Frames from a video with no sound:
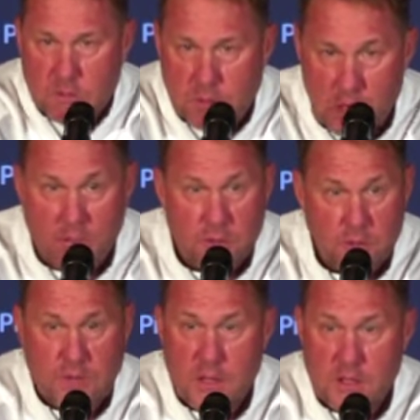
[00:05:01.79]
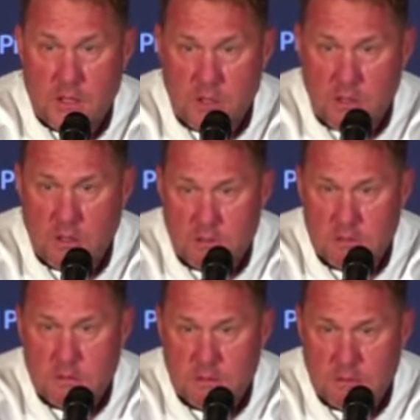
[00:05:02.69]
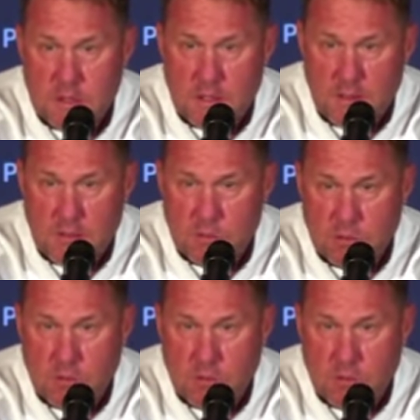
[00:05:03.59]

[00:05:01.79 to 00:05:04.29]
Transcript: got off to a fast start and was